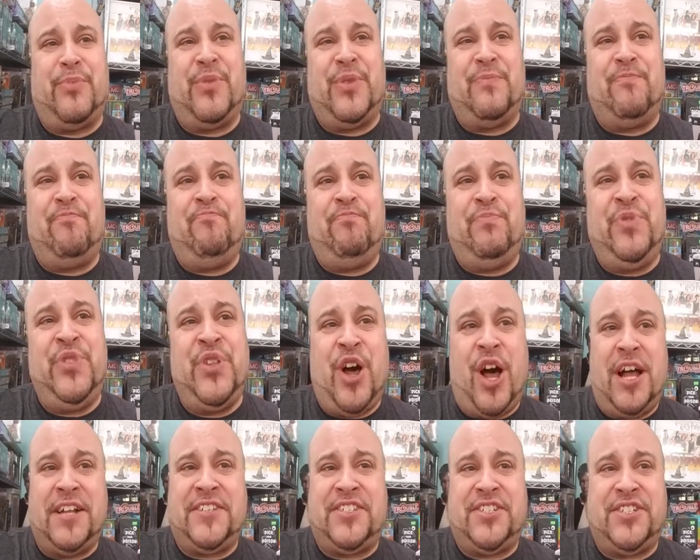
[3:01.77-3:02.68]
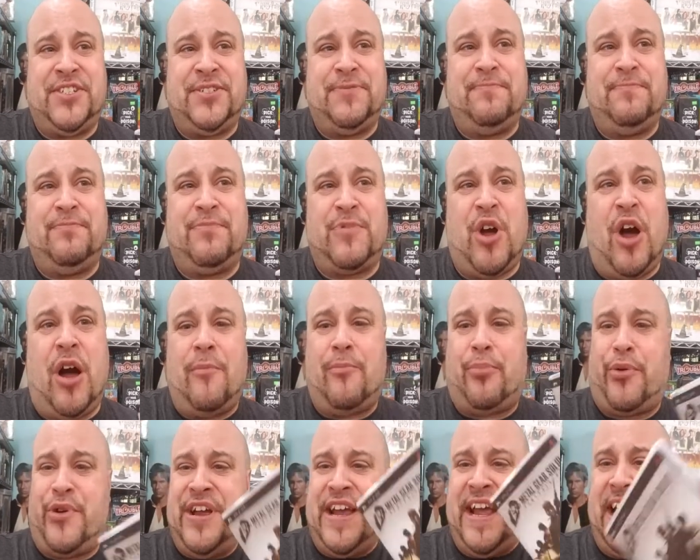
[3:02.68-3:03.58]
not
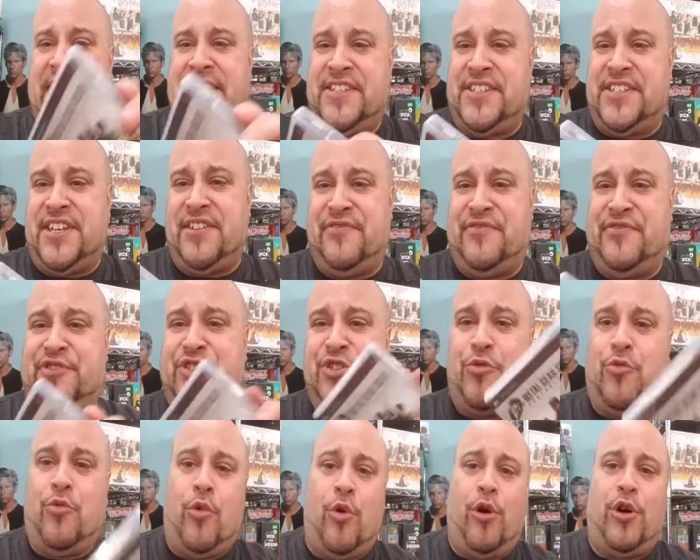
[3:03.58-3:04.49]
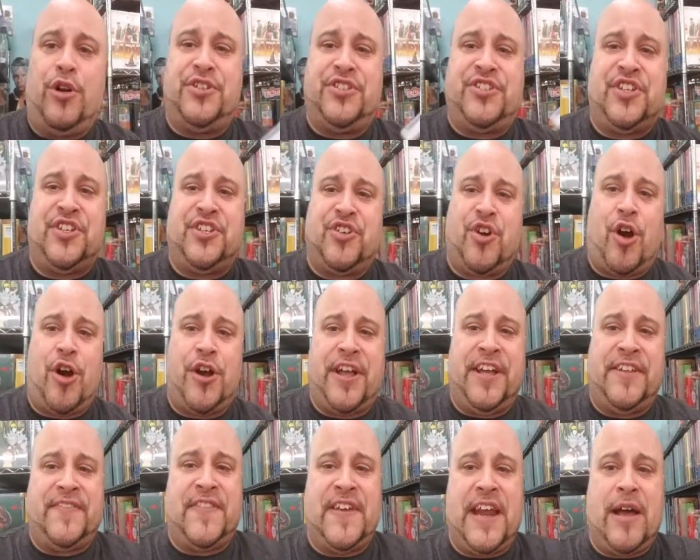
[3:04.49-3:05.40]
comprehensive towards the
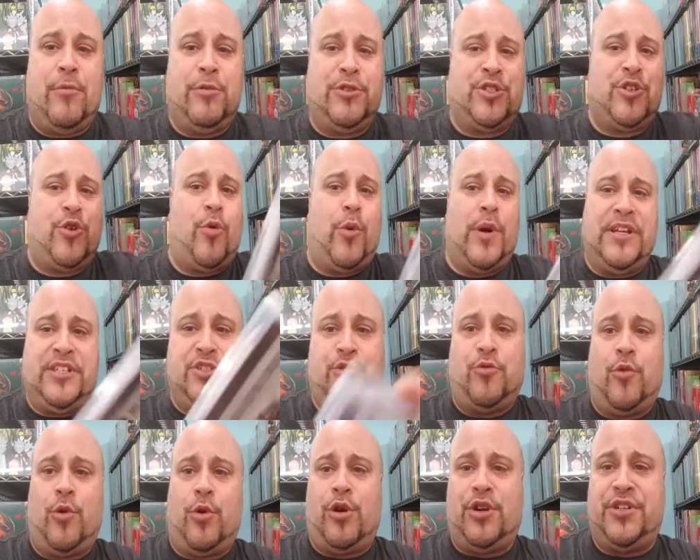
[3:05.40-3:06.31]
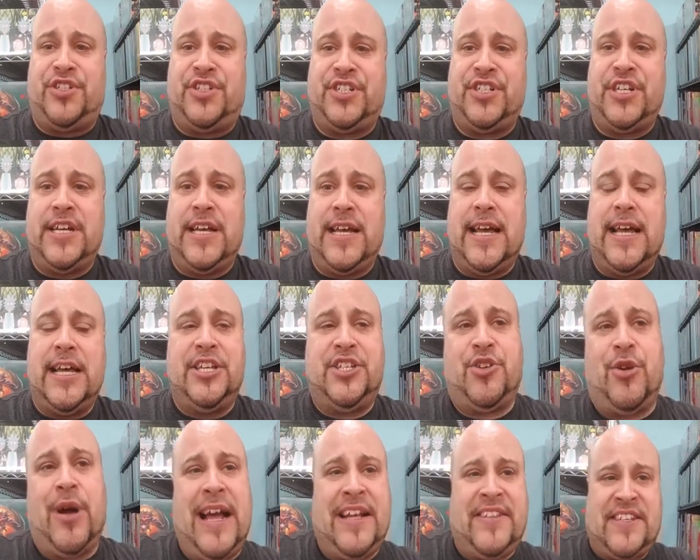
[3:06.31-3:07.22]
target that I was going towards.
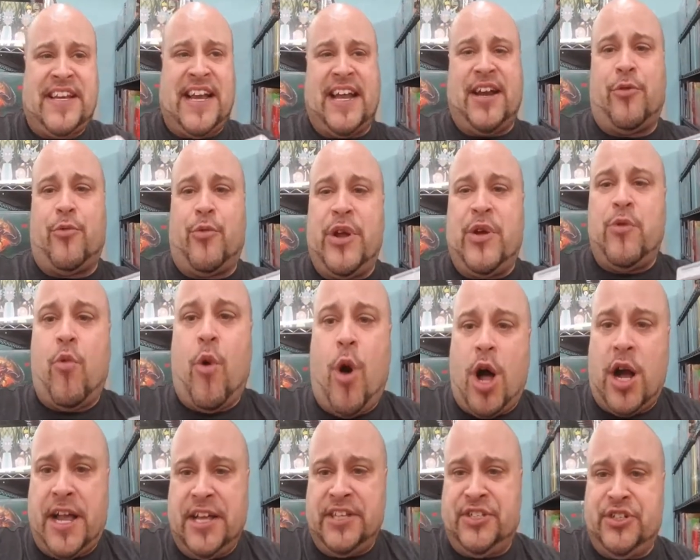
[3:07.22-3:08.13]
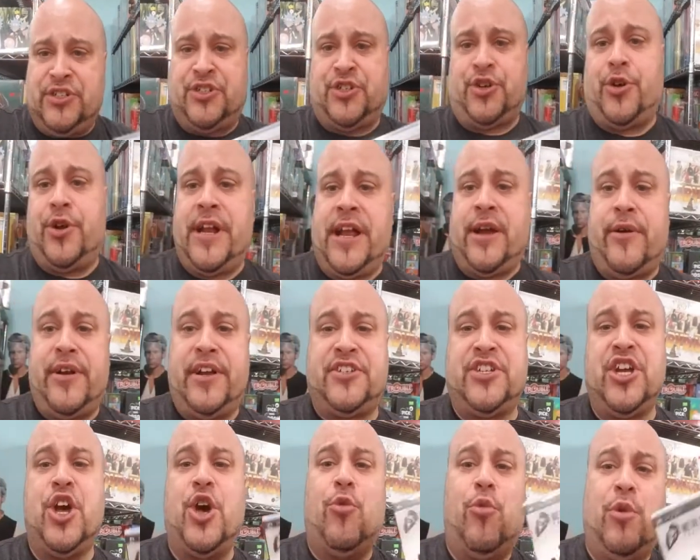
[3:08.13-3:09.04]
So I had to kind of re-walk into certain areas,
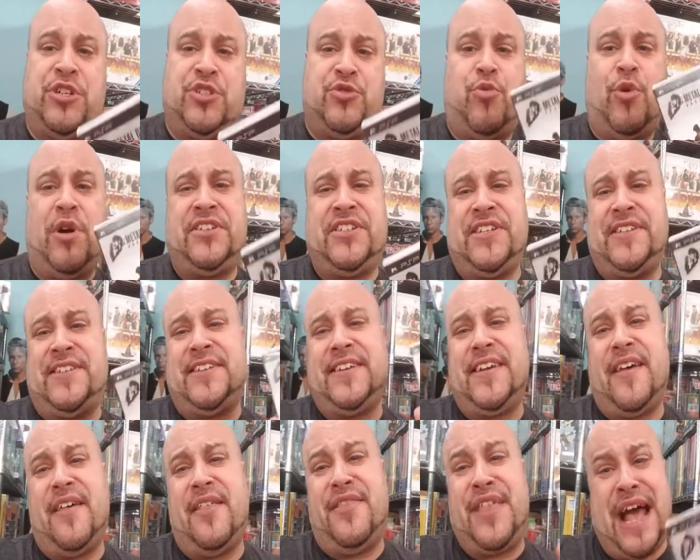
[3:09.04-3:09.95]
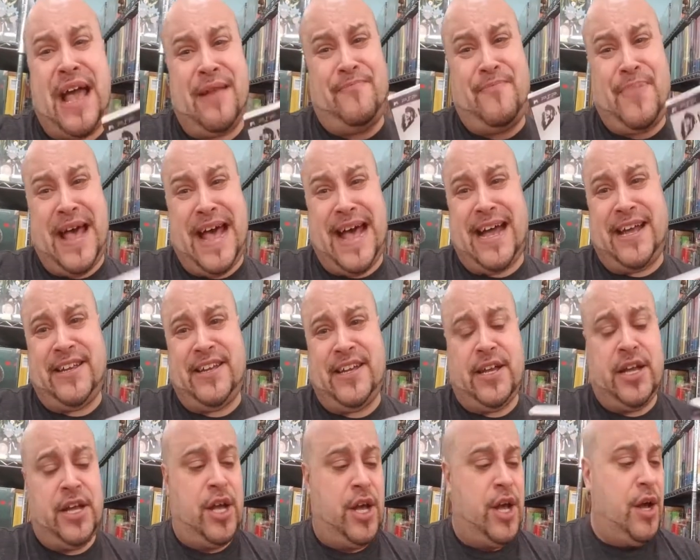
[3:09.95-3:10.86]
which wasn't that bad.
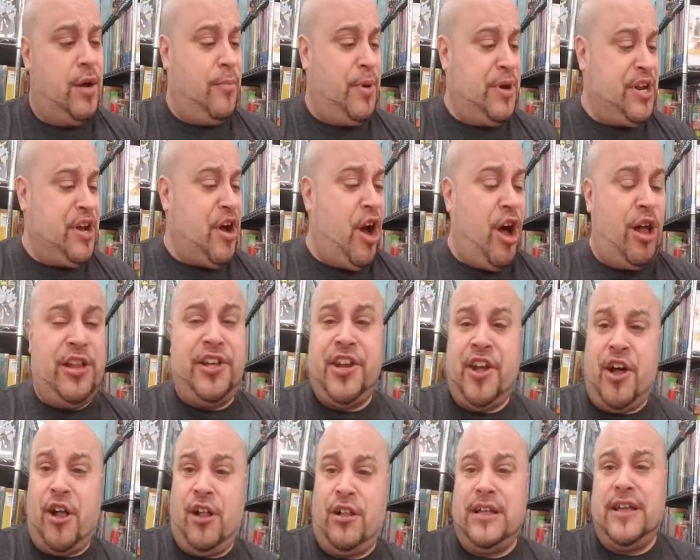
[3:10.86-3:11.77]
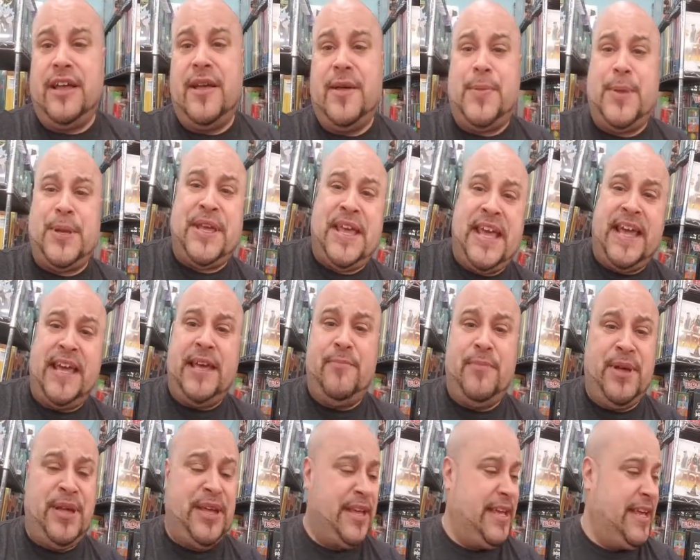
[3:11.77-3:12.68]
But all in all, the
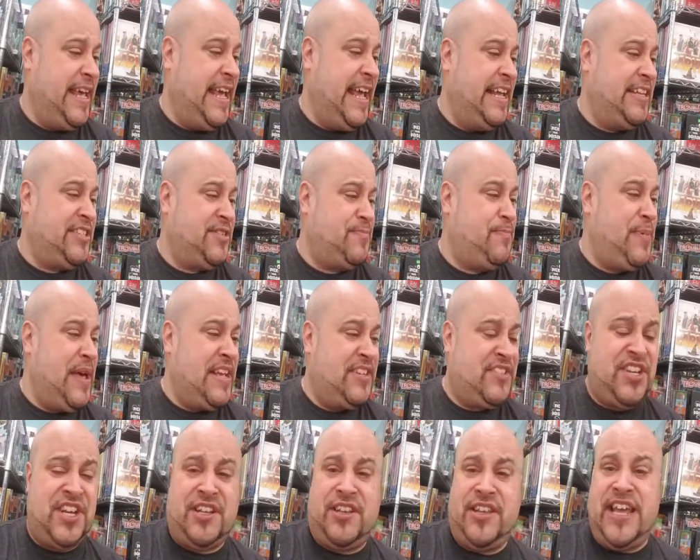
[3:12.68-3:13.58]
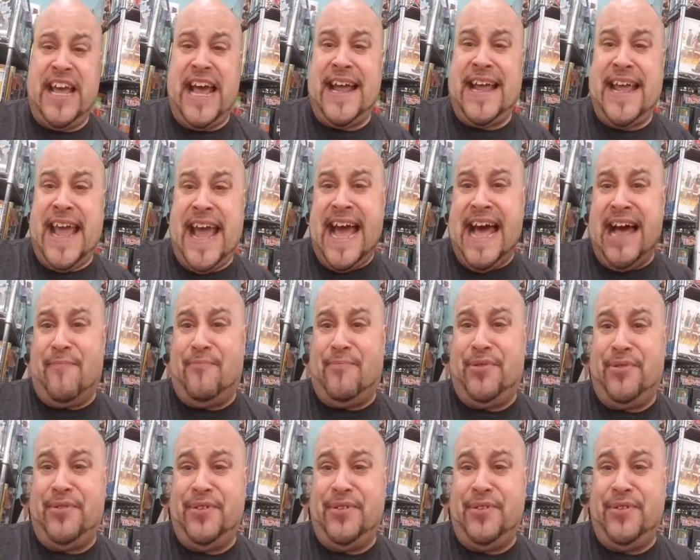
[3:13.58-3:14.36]
game, it's basically a gap.